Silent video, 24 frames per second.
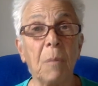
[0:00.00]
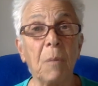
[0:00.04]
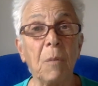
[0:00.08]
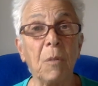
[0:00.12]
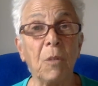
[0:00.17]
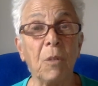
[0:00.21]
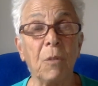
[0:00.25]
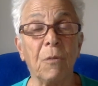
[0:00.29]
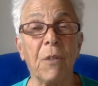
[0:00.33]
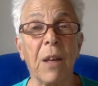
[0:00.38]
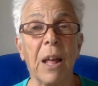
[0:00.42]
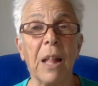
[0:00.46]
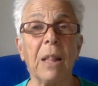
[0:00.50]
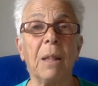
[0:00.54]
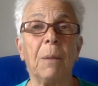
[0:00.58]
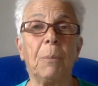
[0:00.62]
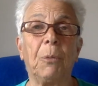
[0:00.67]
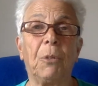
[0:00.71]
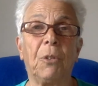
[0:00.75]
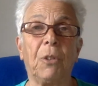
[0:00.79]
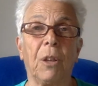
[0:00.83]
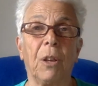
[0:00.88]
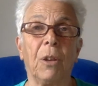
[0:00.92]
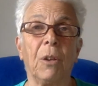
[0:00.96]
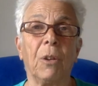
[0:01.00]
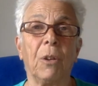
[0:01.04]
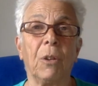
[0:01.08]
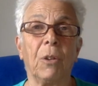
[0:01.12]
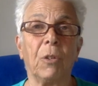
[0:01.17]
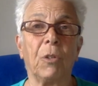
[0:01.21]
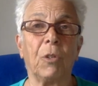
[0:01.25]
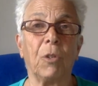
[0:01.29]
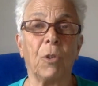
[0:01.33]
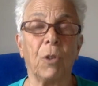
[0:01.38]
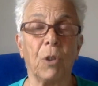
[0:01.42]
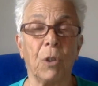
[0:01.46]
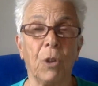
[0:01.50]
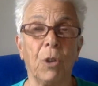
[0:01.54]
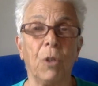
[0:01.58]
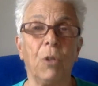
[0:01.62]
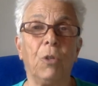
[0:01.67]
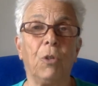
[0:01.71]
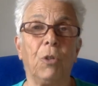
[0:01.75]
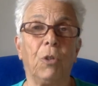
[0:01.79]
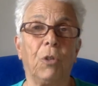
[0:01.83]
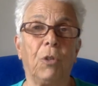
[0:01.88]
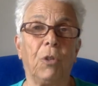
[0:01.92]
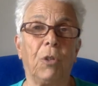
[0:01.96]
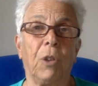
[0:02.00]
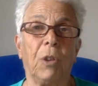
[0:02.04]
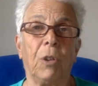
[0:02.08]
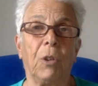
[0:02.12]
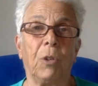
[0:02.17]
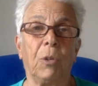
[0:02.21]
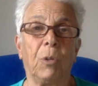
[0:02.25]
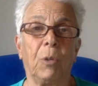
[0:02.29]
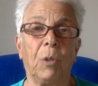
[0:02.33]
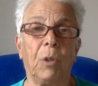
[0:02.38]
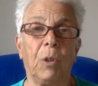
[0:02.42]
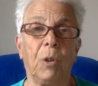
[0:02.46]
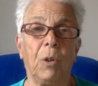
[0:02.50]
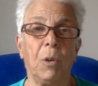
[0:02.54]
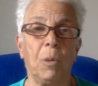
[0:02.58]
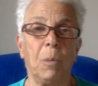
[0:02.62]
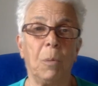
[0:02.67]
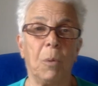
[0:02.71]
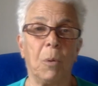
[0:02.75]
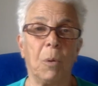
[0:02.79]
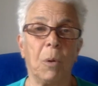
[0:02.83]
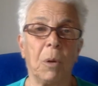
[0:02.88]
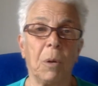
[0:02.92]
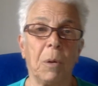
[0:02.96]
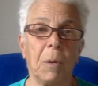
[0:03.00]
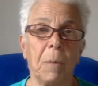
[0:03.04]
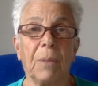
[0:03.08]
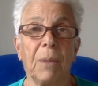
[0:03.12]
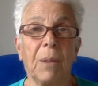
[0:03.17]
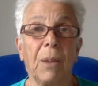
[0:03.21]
develop skills or use your skills with a newborn.